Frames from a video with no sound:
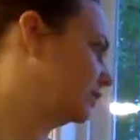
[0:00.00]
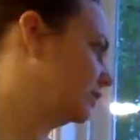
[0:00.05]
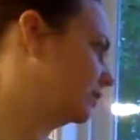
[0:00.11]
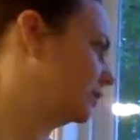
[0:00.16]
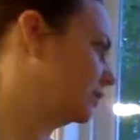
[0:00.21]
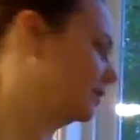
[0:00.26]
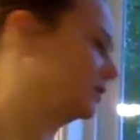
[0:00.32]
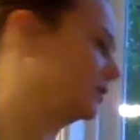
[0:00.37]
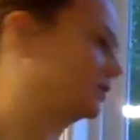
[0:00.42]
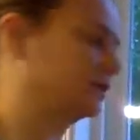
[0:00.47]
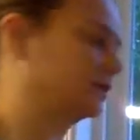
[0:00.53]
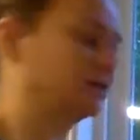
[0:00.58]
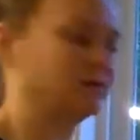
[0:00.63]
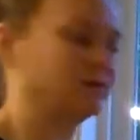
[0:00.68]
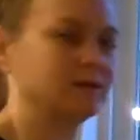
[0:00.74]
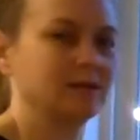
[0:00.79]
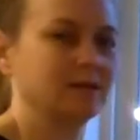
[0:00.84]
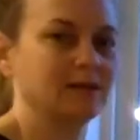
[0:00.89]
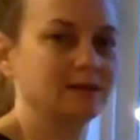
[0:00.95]
did I just say
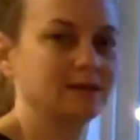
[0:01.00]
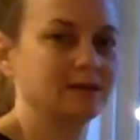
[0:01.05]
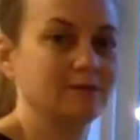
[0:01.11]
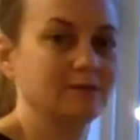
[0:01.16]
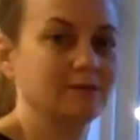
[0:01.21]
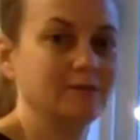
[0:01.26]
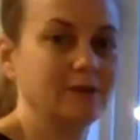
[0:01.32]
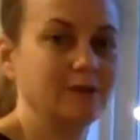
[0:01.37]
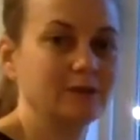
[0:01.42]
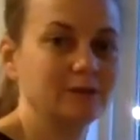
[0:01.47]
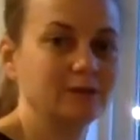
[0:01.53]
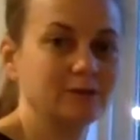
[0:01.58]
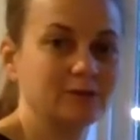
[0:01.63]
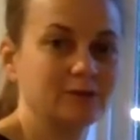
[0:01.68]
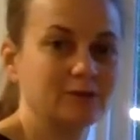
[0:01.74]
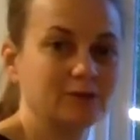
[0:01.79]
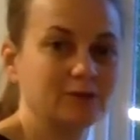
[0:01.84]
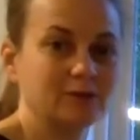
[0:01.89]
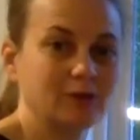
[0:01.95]
potassium phosphorus
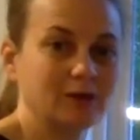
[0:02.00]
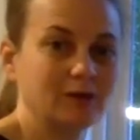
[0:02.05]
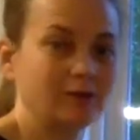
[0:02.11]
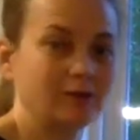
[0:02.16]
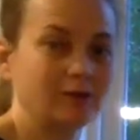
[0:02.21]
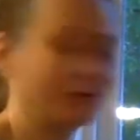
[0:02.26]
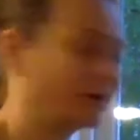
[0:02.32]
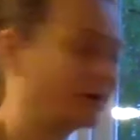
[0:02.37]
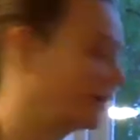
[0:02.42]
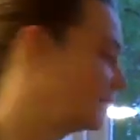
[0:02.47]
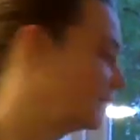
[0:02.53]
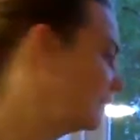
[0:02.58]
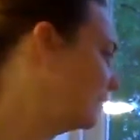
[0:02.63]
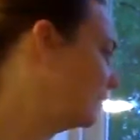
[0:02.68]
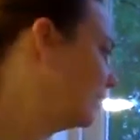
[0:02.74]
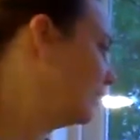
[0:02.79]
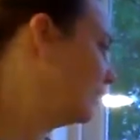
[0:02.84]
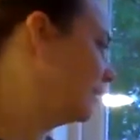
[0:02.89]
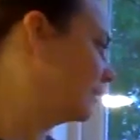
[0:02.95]
trichloride?
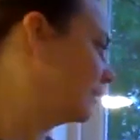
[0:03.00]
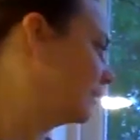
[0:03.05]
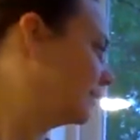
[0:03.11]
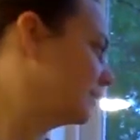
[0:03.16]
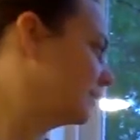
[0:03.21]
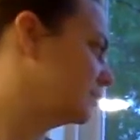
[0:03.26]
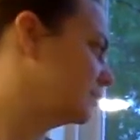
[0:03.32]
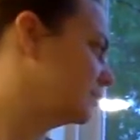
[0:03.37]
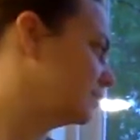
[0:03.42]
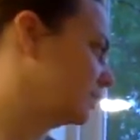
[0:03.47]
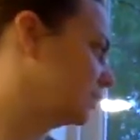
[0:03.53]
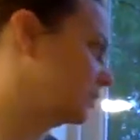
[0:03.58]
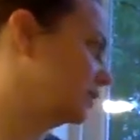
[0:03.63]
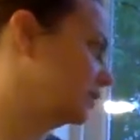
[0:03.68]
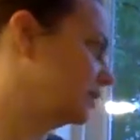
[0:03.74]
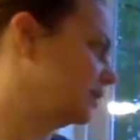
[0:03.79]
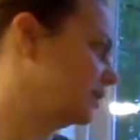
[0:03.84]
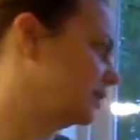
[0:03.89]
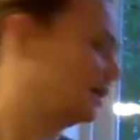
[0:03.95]
Concentration
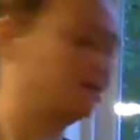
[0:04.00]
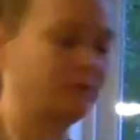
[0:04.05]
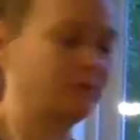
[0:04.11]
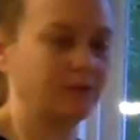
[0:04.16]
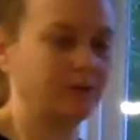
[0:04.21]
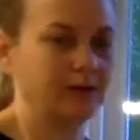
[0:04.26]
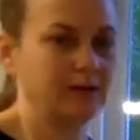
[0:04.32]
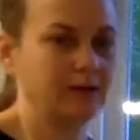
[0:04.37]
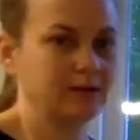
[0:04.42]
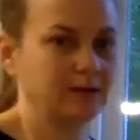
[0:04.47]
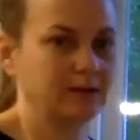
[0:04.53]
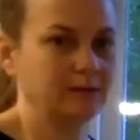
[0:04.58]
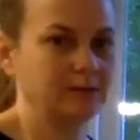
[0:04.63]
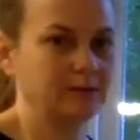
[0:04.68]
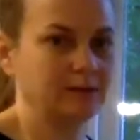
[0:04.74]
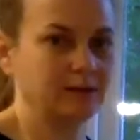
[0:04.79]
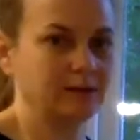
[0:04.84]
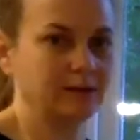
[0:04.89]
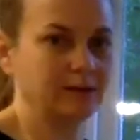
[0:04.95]
is 8.8 times
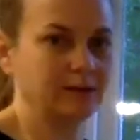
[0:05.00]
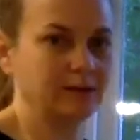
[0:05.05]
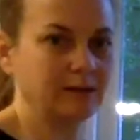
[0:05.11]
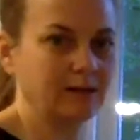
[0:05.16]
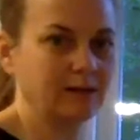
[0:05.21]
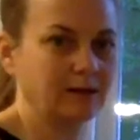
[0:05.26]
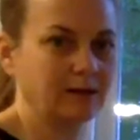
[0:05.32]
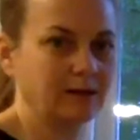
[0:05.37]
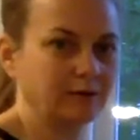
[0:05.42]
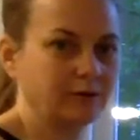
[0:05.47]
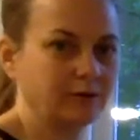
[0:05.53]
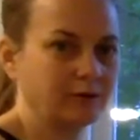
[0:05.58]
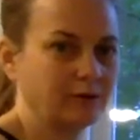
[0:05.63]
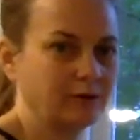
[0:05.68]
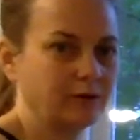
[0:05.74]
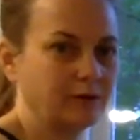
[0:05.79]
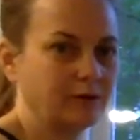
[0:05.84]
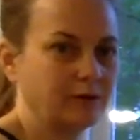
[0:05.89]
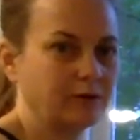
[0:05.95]
10 to the negative third.
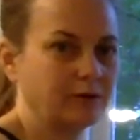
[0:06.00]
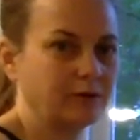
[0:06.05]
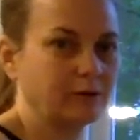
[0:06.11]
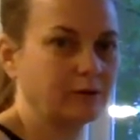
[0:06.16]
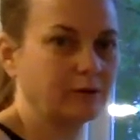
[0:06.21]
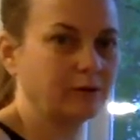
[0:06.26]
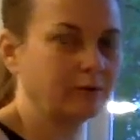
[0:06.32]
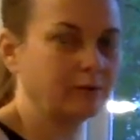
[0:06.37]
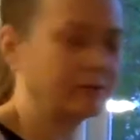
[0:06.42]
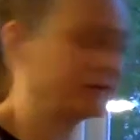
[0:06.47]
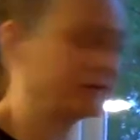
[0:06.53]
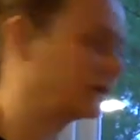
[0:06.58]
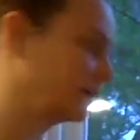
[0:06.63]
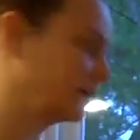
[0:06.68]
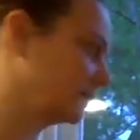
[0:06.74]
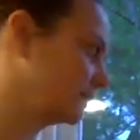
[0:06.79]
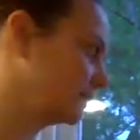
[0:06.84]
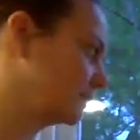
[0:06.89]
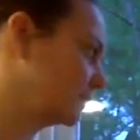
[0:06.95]
The chlorine
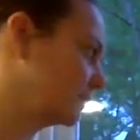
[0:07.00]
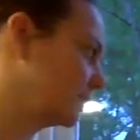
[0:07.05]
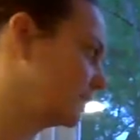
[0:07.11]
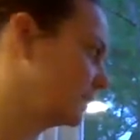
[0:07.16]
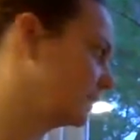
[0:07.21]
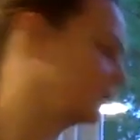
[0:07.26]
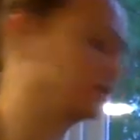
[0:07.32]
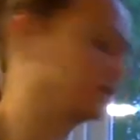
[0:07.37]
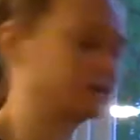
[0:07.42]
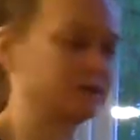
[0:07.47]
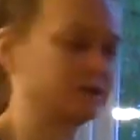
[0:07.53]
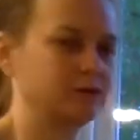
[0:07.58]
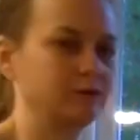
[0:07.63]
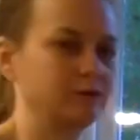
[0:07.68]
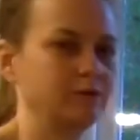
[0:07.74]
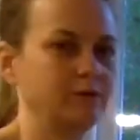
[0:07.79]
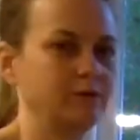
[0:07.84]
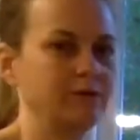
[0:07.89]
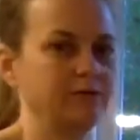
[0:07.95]
concentration is
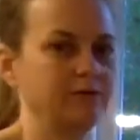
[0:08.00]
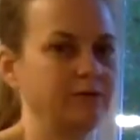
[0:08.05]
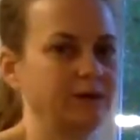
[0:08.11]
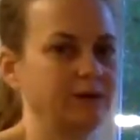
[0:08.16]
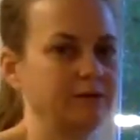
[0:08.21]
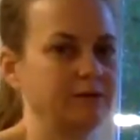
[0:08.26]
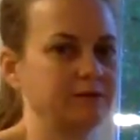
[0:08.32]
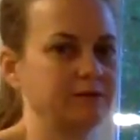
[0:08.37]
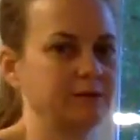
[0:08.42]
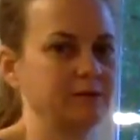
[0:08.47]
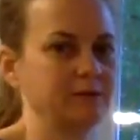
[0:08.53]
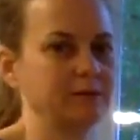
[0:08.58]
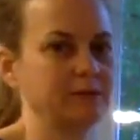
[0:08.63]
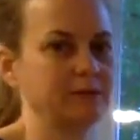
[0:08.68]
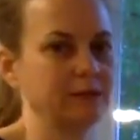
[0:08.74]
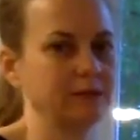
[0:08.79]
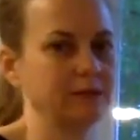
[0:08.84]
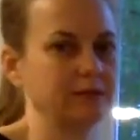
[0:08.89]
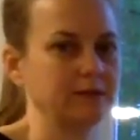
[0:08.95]
2.5 times
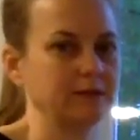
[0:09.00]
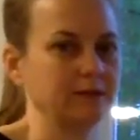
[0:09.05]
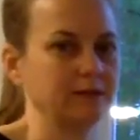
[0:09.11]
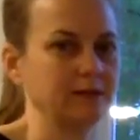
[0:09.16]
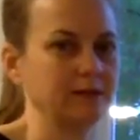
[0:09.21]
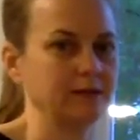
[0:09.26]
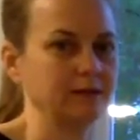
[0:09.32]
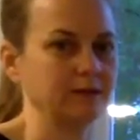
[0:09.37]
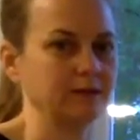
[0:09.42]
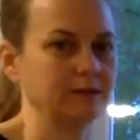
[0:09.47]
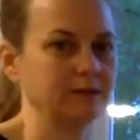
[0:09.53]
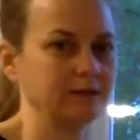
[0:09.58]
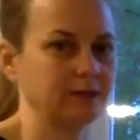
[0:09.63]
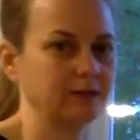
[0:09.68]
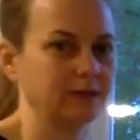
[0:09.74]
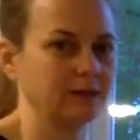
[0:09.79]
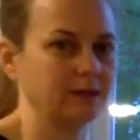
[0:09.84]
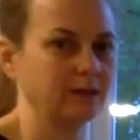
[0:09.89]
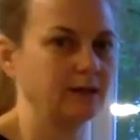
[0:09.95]
10 to the negative
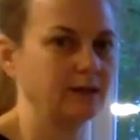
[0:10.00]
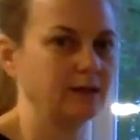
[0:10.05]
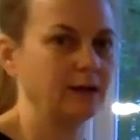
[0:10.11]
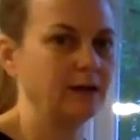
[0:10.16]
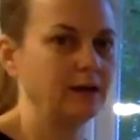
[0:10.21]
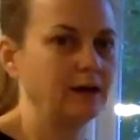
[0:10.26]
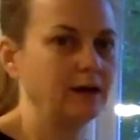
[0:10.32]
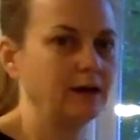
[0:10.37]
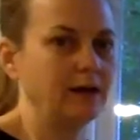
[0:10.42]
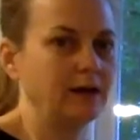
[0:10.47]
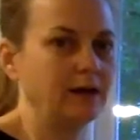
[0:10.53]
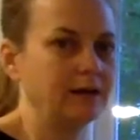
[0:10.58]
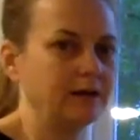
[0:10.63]
second. And